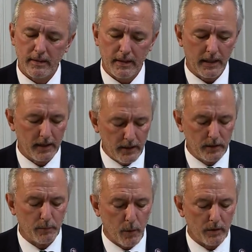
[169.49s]
illegal
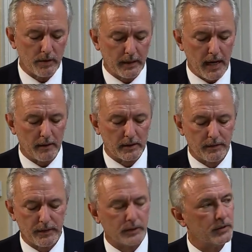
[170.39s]
border encounters in
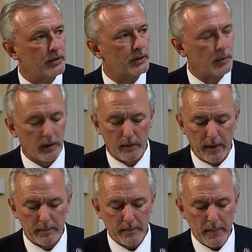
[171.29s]
fiscal year 21,